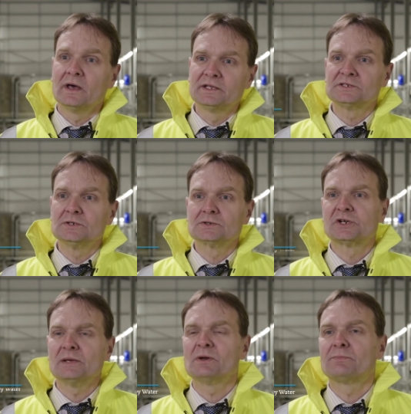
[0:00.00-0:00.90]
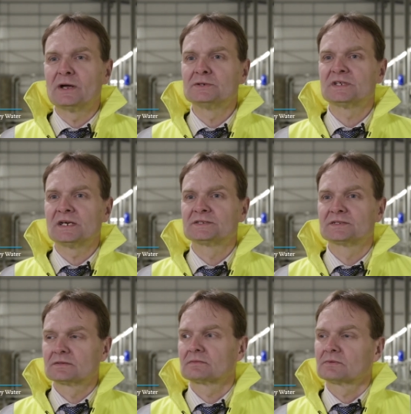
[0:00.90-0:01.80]
additional treatment
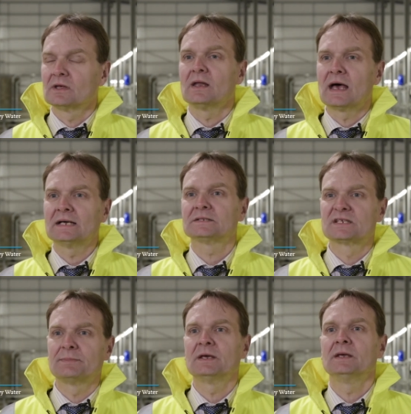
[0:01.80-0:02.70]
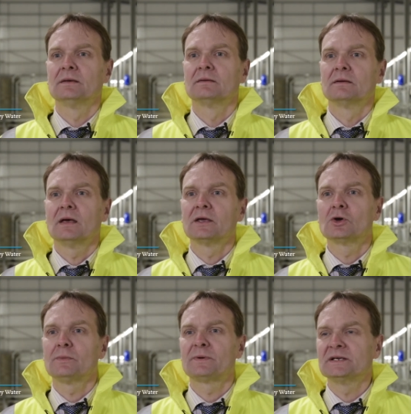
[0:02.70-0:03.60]
process that had to be
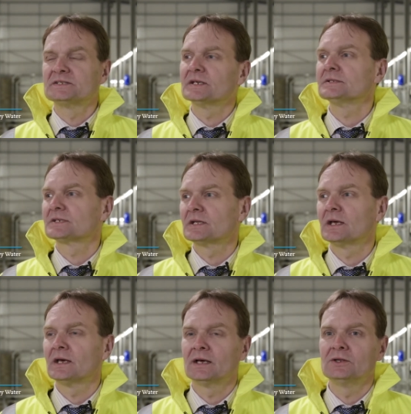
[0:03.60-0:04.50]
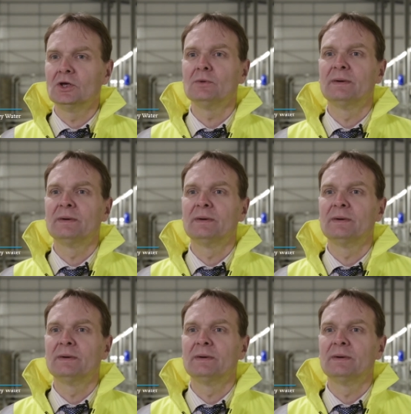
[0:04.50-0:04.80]
incorporated into the new